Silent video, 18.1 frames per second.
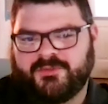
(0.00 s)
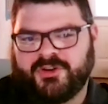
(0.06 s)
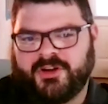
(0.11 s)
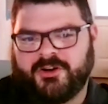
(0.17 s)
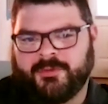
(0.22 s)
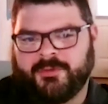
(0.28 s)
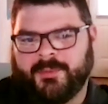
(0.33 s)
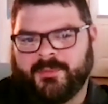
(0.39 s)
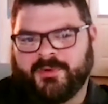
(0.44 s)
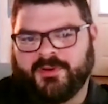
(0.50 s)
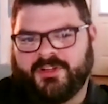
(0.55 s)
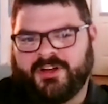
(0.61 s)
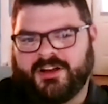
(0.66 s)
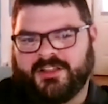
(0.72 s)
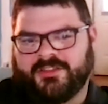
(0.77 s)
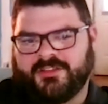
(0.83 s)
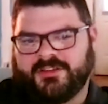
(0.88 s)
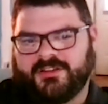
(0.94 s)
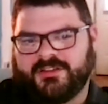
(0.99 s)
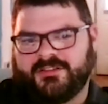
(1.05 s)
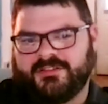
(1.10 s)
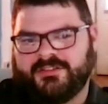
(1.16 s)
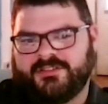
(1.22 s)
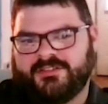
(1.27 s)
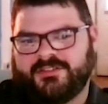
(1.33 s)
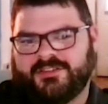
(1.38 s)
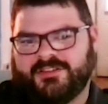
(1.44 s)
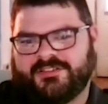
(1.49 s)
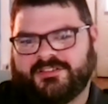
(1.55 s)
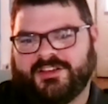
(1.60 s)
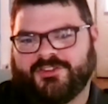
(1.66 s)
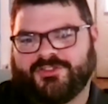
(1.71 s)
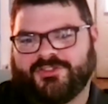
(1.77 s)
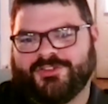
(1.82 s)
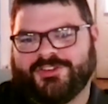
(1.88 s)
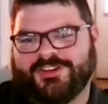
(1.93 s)
I'm trying to remember a lot of the
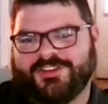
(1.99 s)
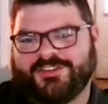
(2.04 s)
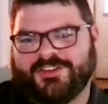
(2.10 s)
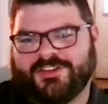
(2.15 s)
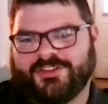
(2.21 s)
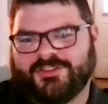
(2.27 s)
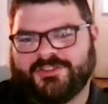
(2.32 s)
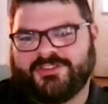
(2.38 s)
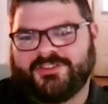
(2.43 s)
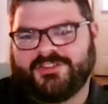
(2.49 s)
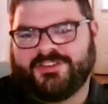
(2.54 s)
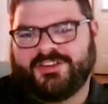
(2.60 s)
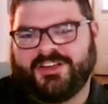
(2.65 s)
session details.